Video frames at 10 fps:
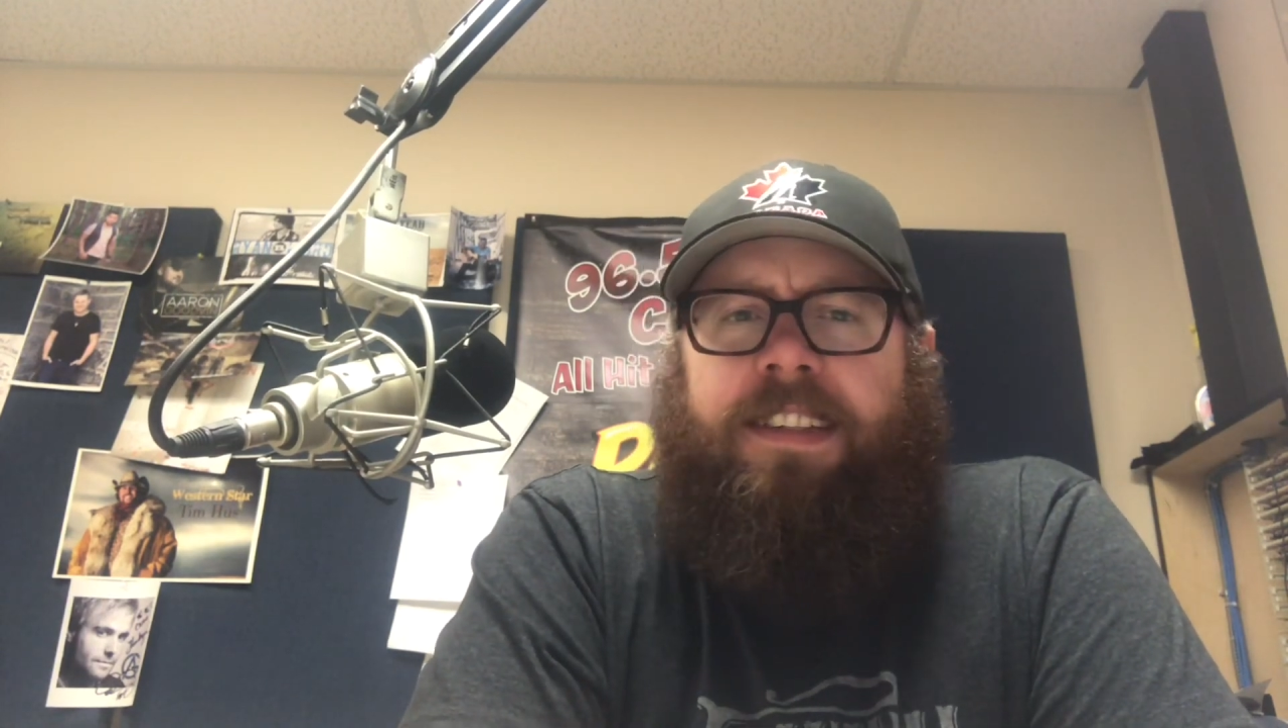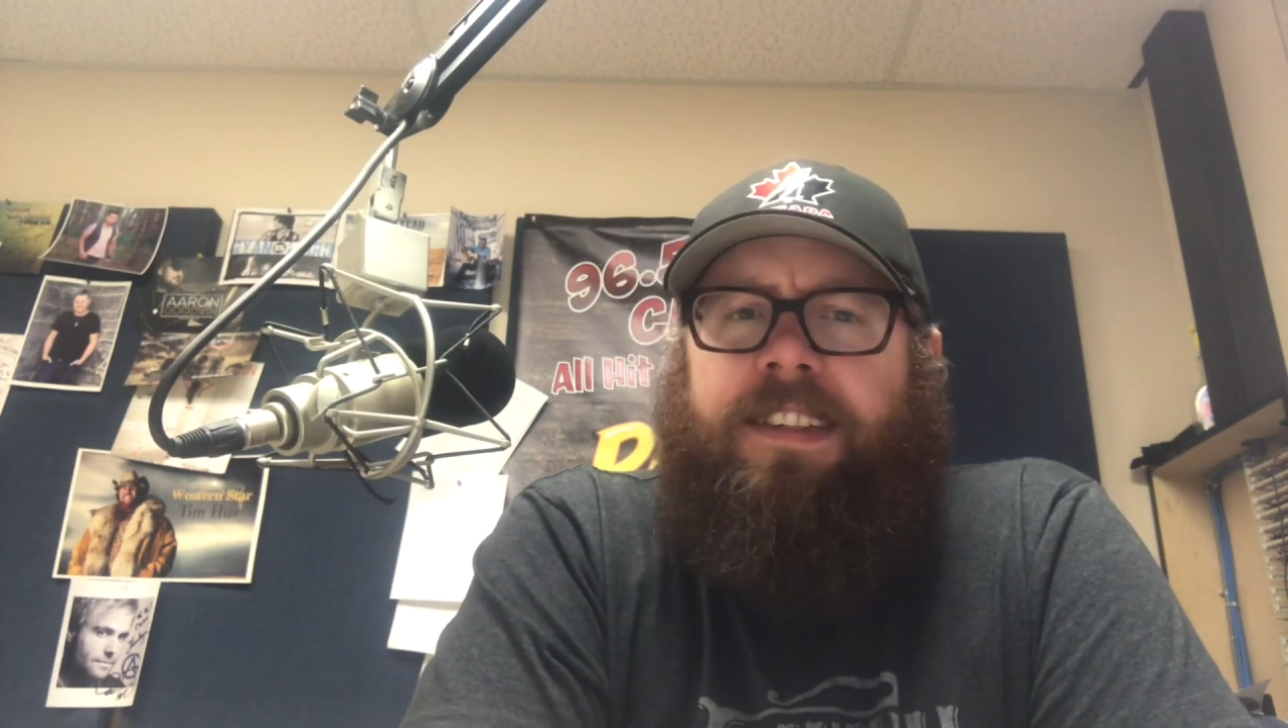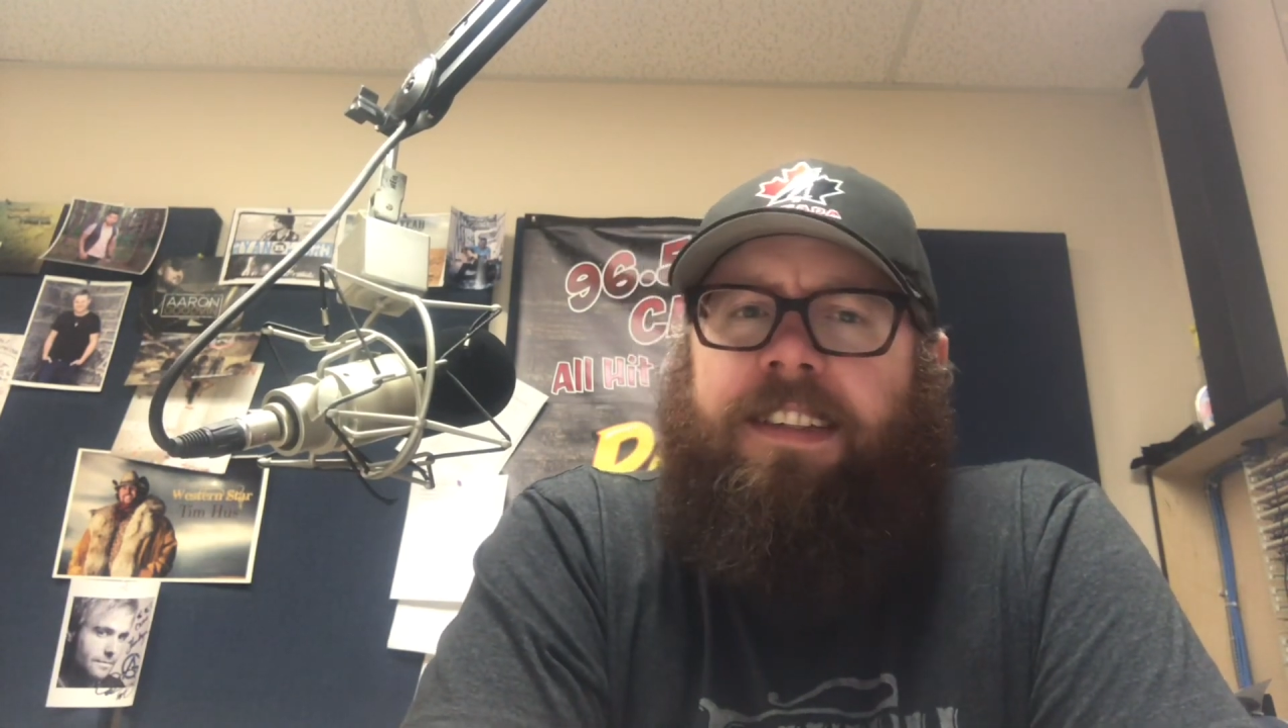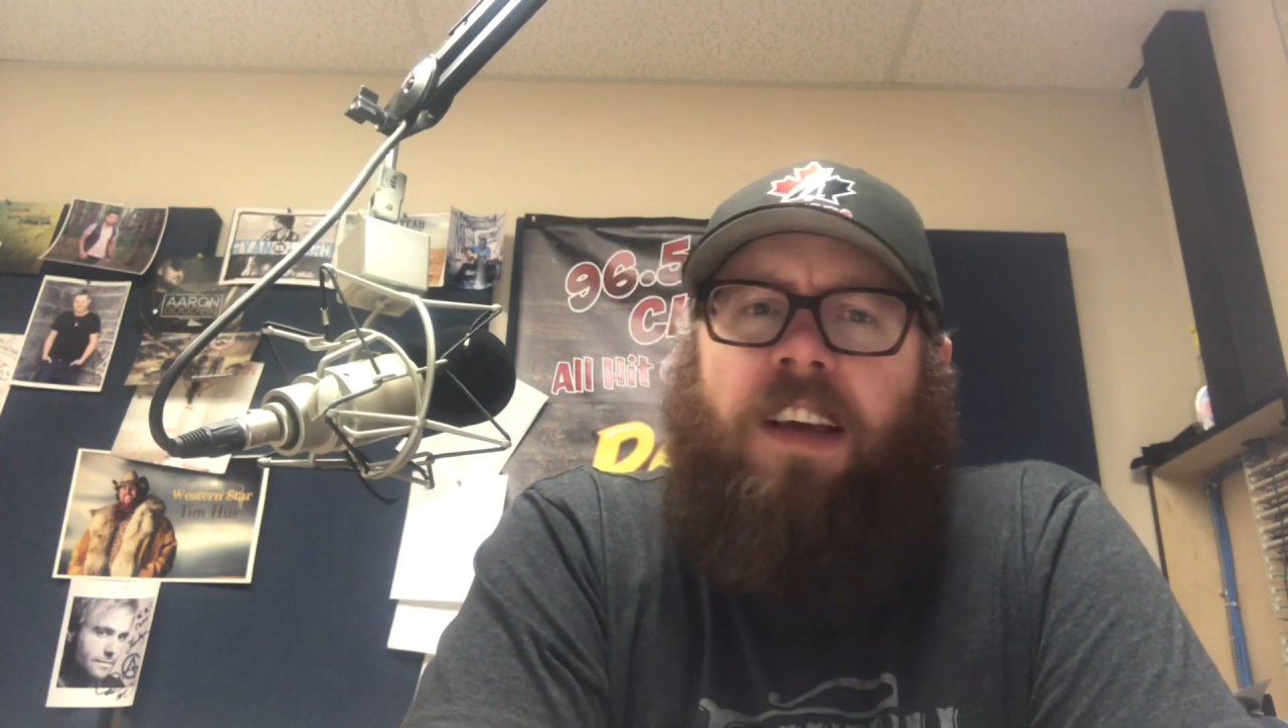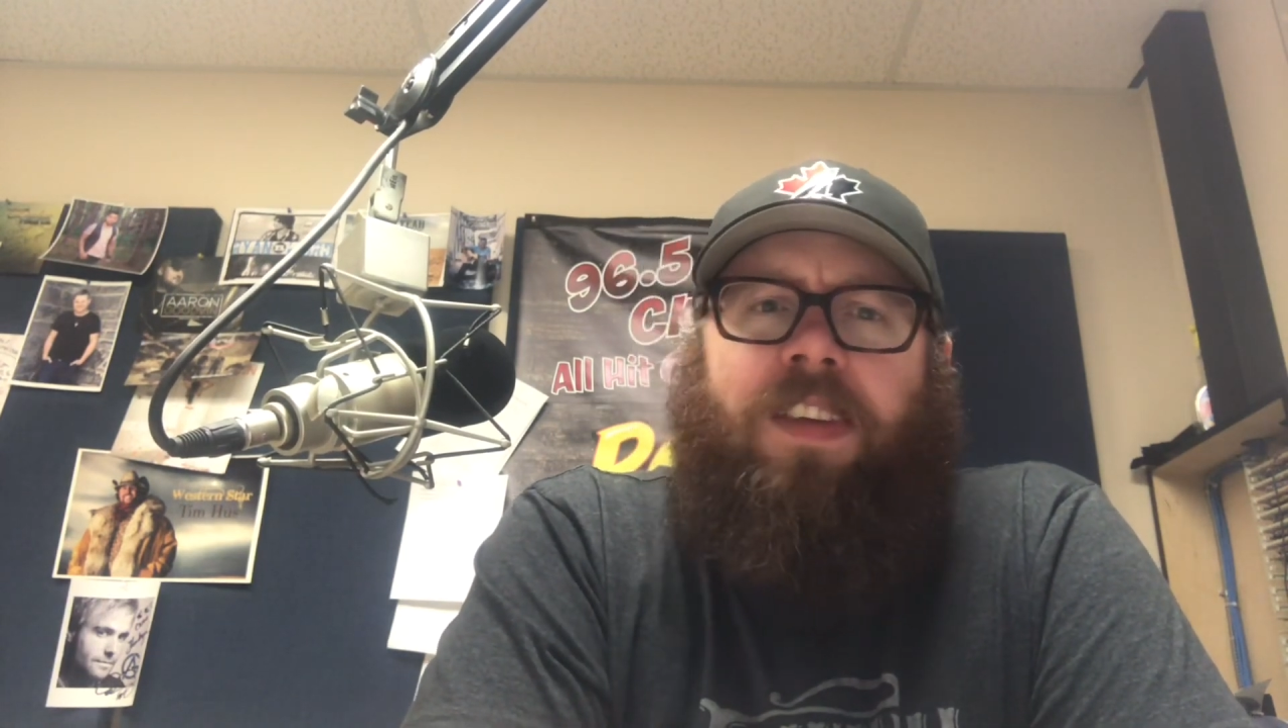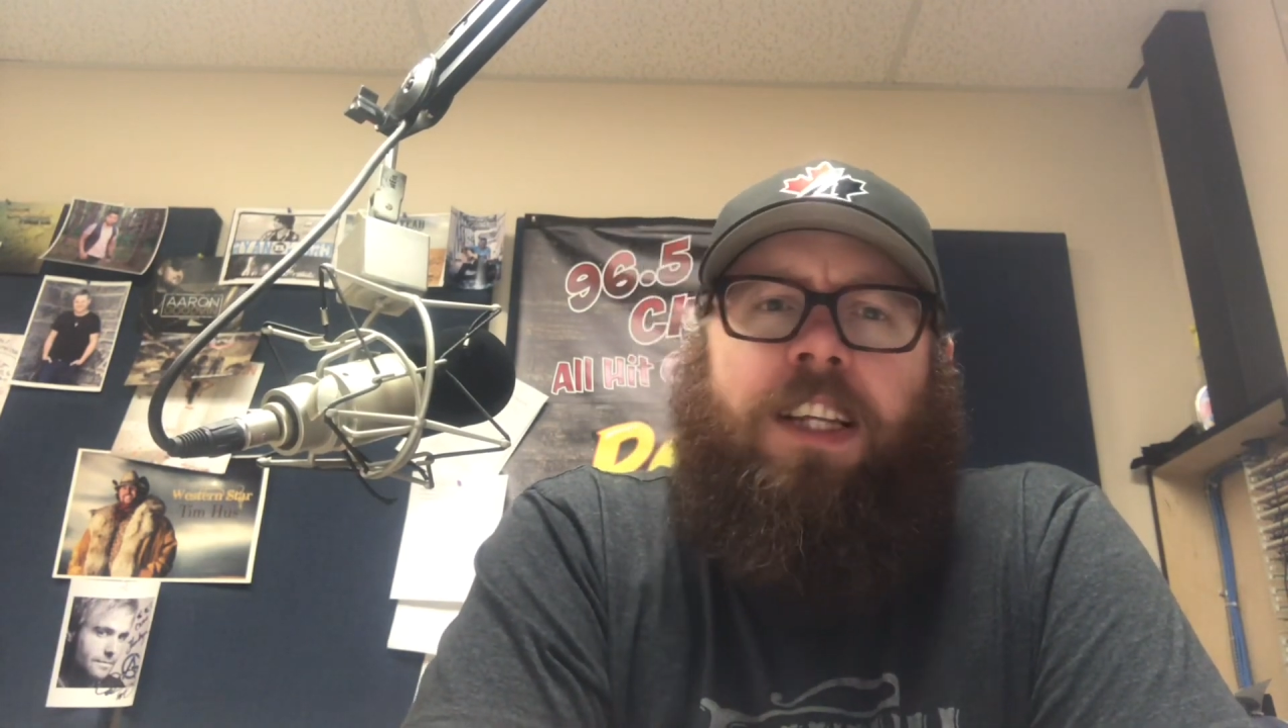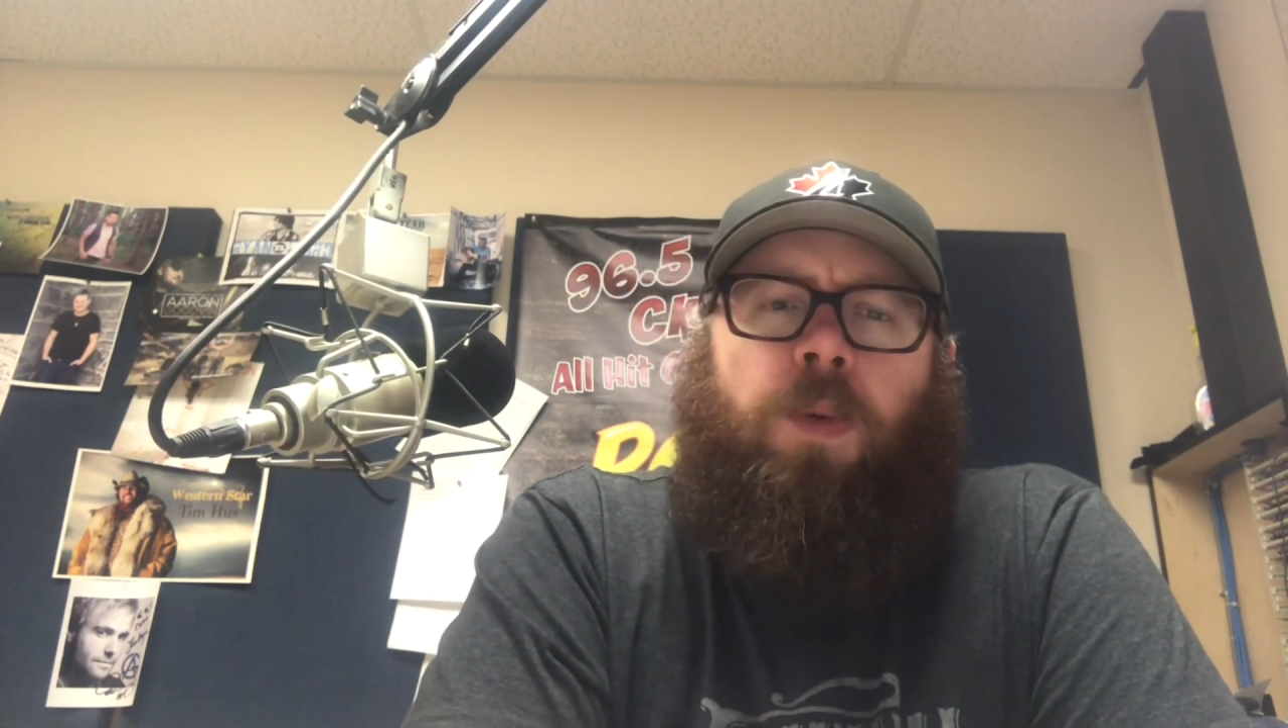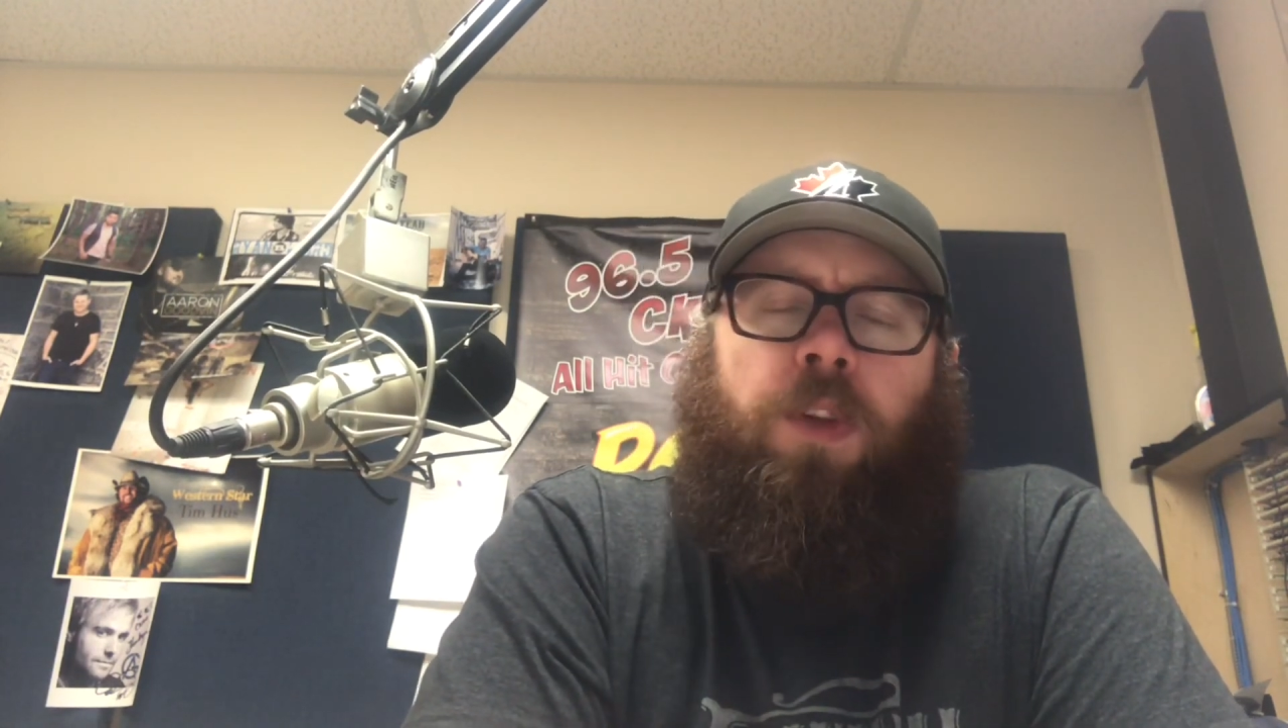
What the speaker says: and 70s